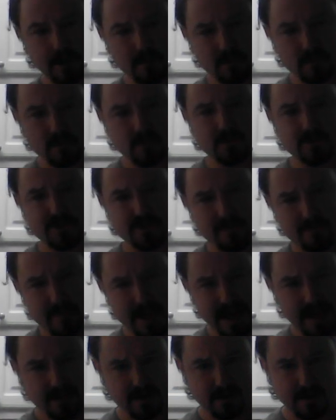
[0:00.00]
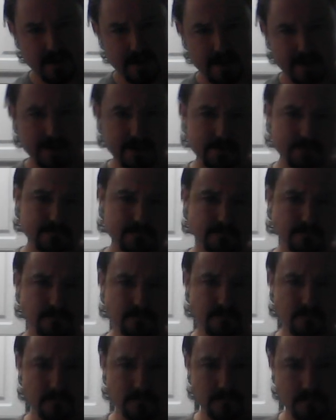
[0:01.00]
about who's the bad guy?
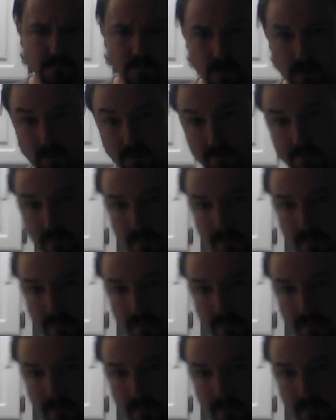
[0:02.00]
At